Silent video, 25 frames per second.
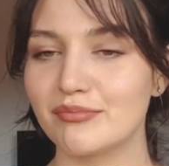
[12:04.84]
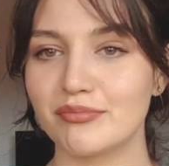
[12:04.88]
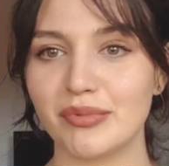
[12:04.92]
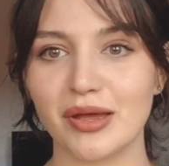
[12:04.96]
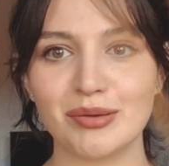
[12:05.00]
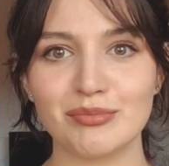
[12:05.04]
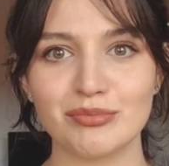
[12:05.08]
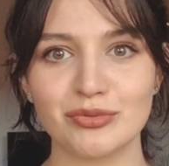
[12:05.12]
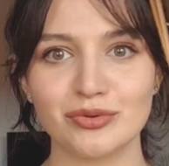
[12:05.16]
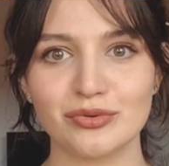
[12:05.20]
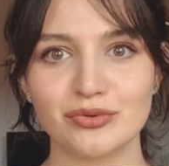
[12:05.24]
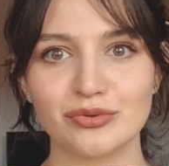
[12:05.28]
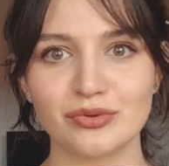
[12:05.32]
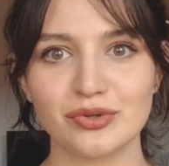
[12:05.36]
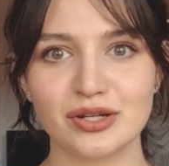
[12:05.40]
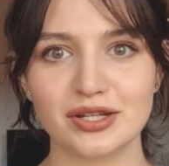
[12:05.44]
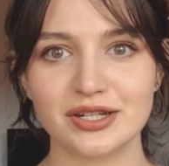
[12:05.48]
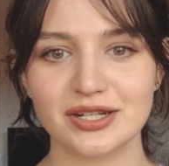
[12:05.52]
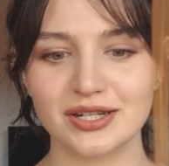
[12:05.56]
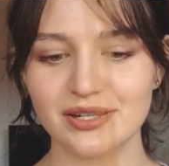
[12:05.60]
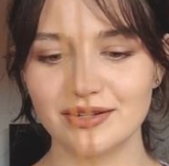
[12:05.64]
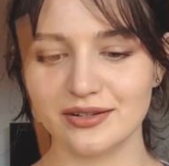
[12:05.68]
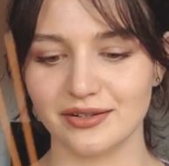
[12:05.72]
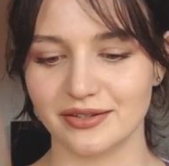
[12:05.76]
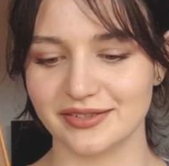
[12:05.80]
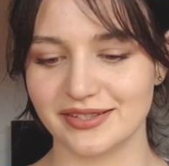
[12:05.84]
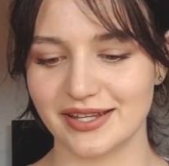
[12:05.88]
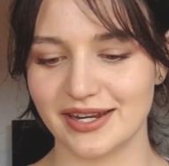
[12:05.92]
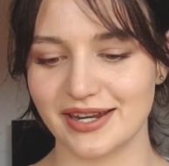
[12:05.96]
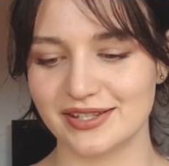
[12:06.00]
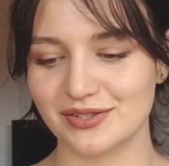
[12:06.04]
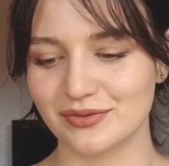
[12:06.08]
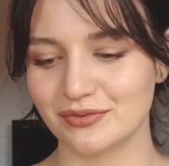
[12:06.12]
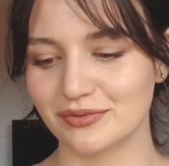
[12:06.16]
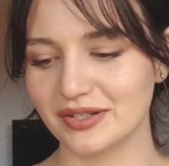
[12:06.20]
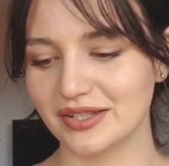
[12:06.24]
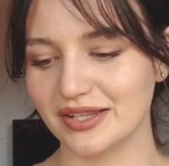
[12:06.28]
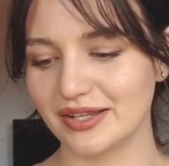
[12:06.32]
bamboo needles, and
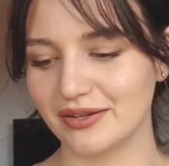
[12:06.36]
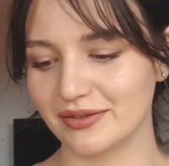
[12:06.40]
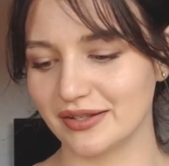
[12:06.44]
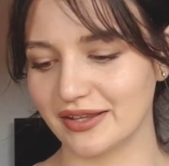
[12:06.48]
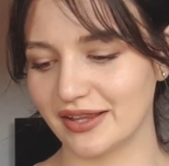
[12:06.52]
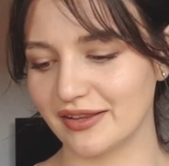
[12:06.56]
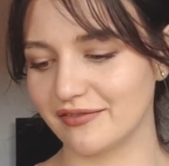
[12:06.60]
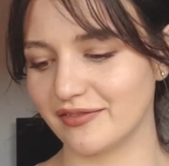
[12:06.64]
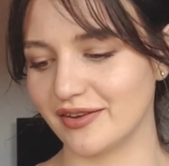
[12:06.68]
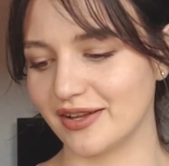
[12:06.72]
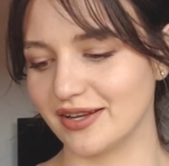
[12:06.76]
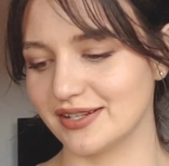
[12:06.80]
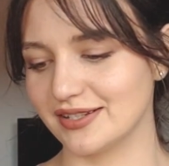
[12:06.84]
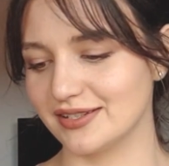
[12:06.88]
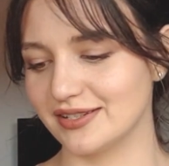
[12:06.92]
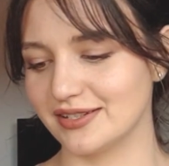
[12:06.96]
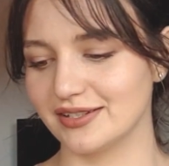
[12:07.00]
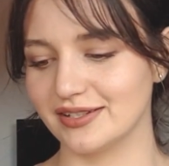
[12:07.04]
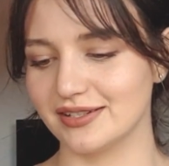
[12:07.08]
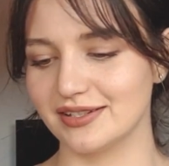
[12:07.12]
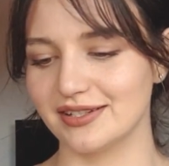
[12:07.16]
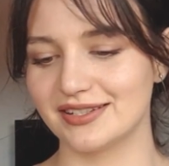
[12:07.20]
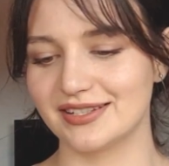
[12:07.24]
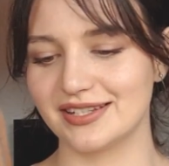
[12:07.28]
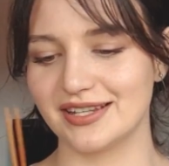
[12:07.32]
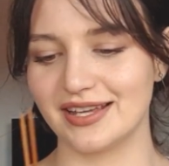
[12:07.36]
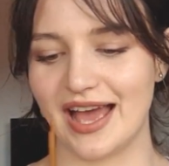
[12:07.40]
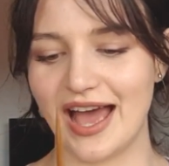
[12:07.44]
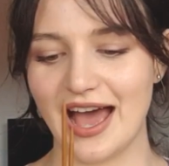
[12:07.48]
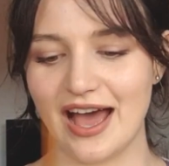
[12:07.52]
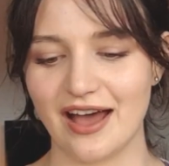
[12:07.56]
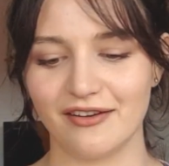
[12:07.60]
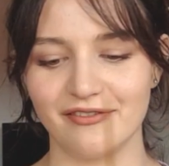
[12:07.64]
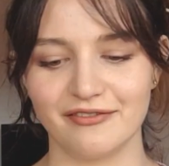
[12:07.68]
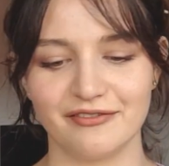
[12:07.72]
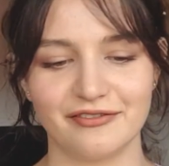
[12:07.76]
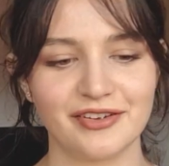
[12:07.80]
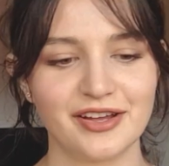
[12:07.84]
it's really, really fun to
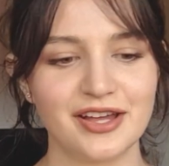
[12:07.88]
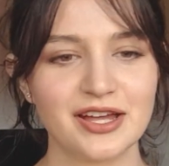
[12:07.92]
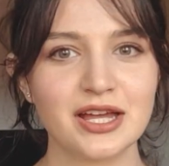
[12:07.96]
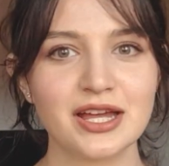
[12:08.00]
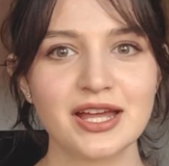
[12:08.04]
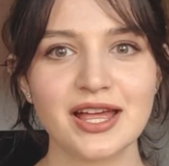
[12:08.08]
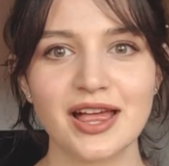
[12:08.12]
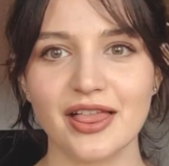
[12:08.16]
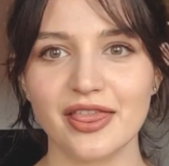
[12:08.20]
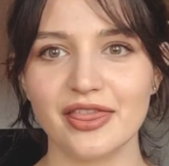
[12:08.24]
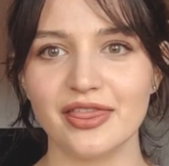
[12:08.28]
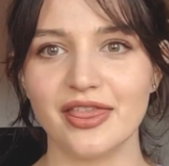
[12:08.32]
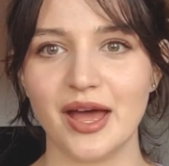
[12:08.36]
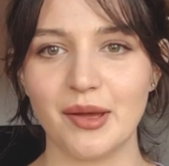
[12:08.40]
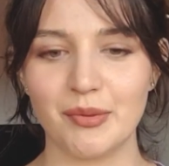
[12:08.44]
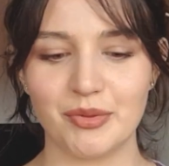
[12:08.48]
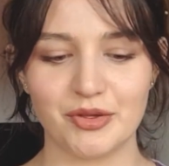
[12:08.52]
have them.